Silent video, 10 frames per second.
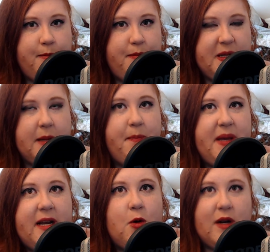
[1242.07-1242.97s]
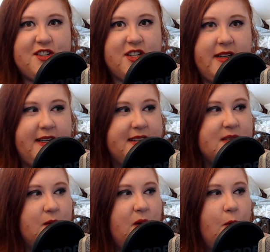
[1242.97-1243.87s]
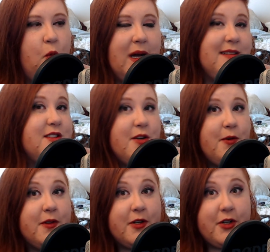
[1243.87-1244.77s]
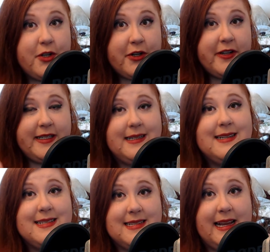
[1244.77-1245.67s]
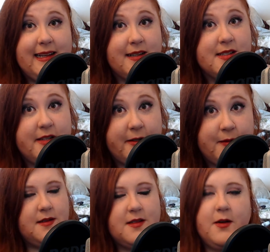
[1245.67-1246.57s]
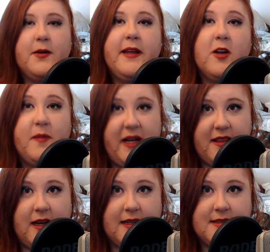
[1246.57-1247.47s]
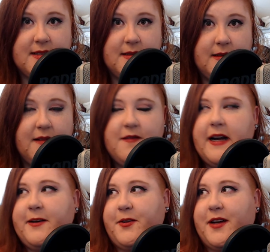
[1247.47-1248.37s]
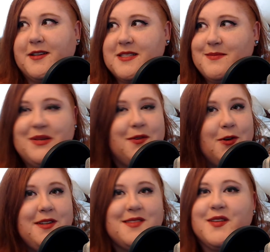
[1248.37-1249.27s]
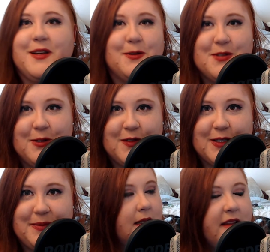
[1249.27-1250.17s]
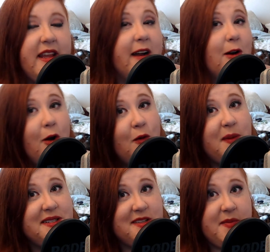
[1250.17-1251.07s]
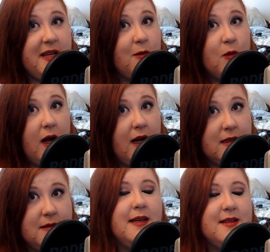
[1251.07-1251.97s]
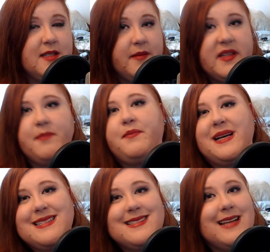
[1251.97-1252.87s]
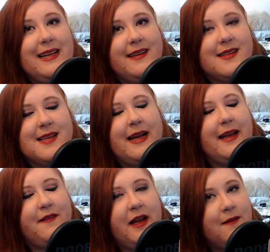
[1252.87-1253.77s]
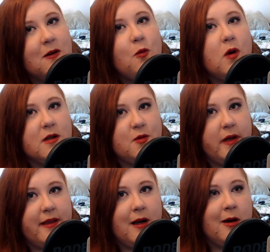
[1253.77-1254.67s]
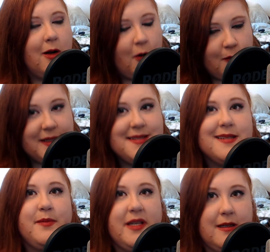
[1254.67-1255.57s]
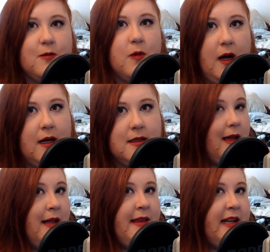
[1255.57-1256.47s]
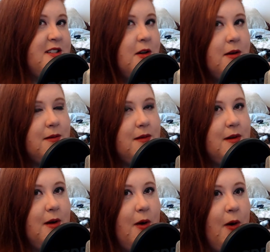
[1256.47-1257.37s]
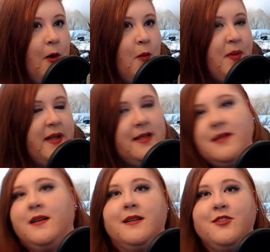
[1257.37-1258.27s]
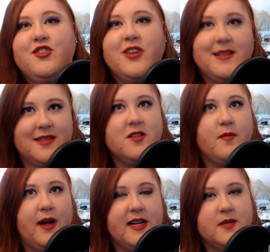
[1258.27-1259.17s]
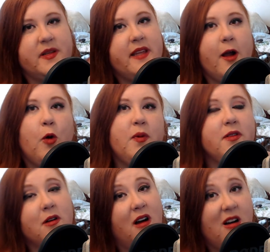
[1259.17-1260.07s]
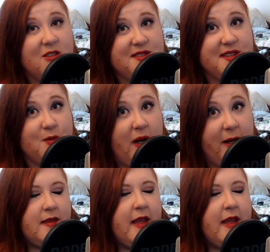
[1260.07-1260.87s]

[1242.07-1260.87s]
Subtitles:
But the big question is, what do the good psychics do? So here are my thoughts. Final thoughts before this video is over. They're open to being wrong. Some of the best psychics I have ever worked with are open to being wrong. And they don't open just their minds, but they open their hearts as well.